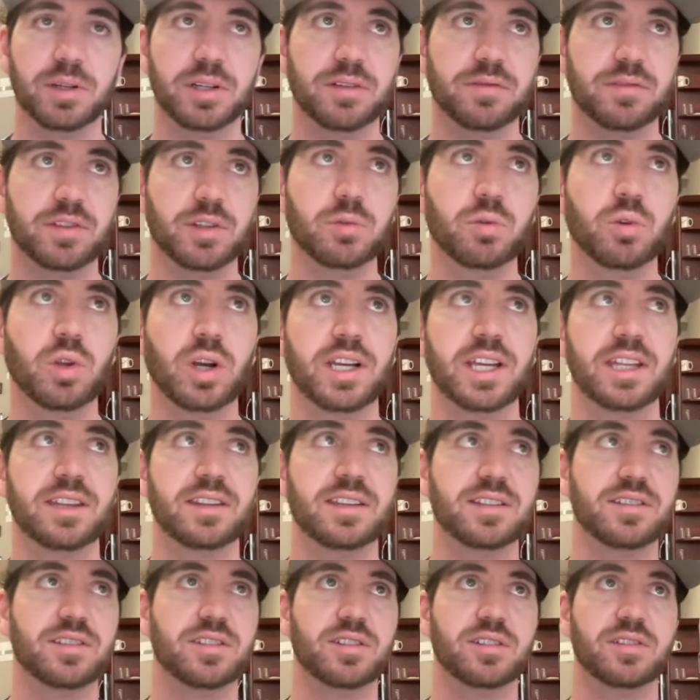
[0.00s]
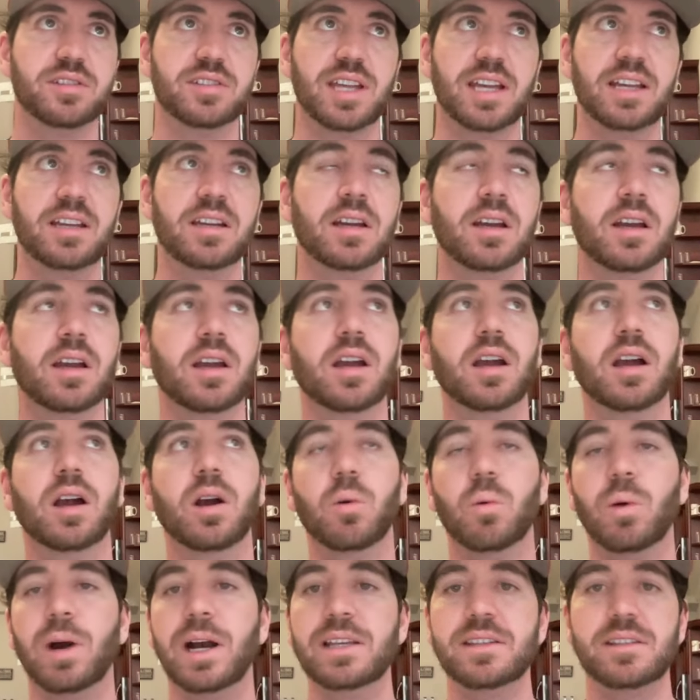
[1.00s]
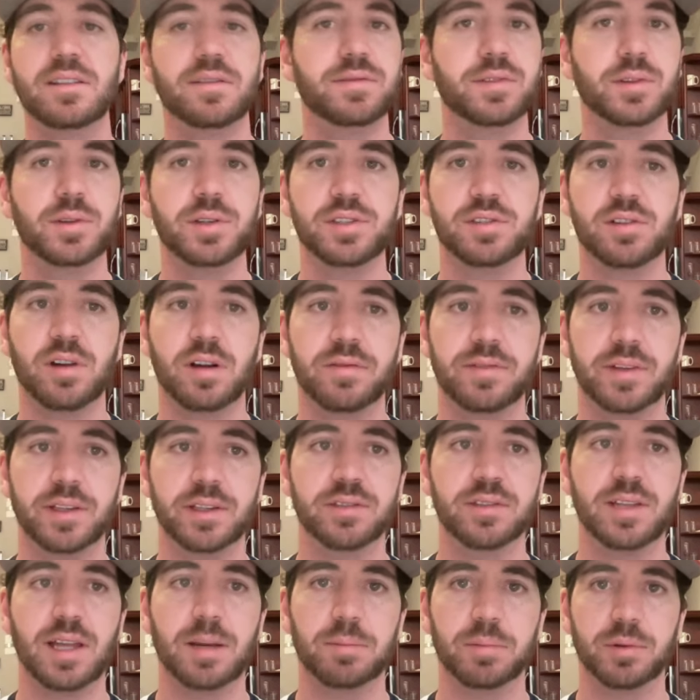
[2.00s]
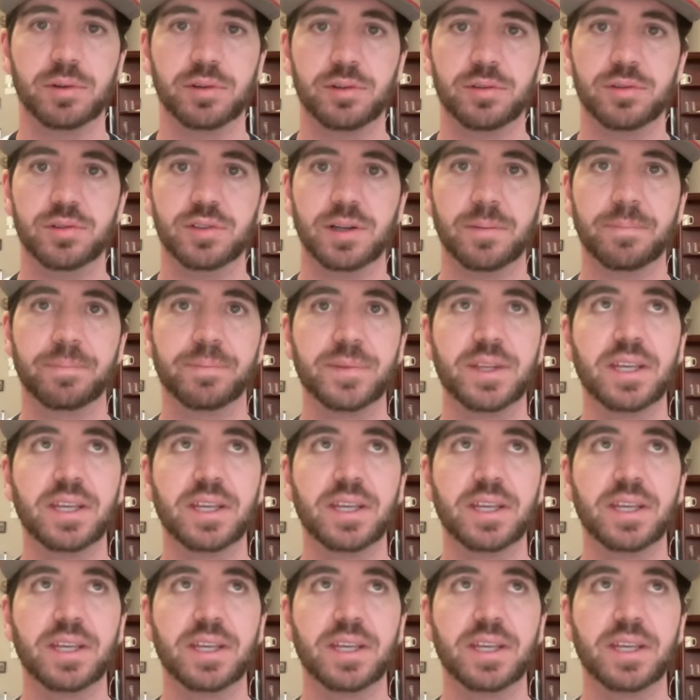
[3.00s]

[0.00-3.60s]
But if you look at this and you say, why is the Phillies offense not producing?